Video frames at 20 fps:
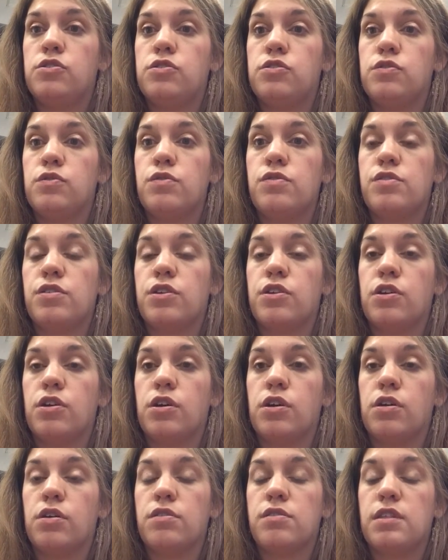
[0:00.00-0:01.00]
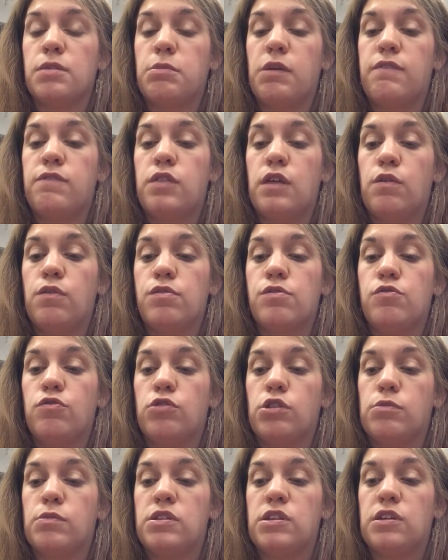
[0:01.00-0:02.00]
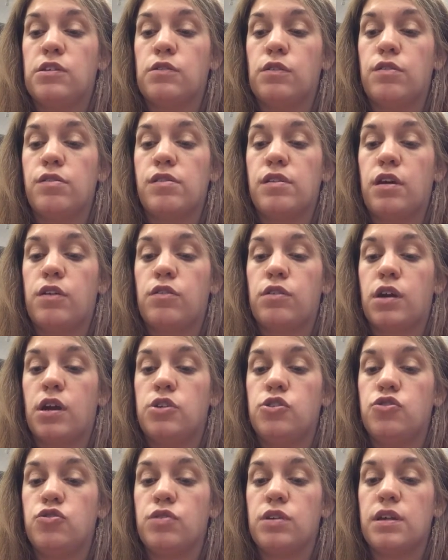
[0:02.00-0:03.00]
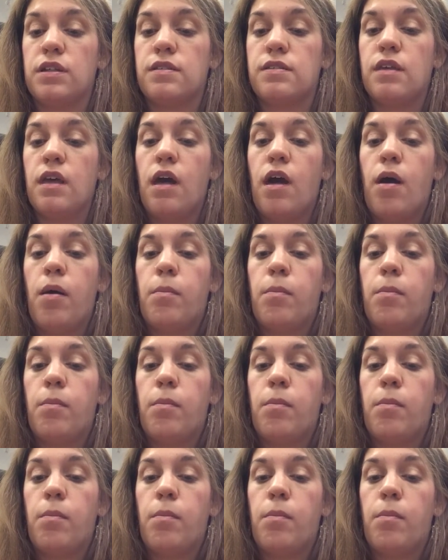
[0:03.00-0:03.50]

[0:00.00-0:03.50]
to secure some of those nuclear materials in other countries,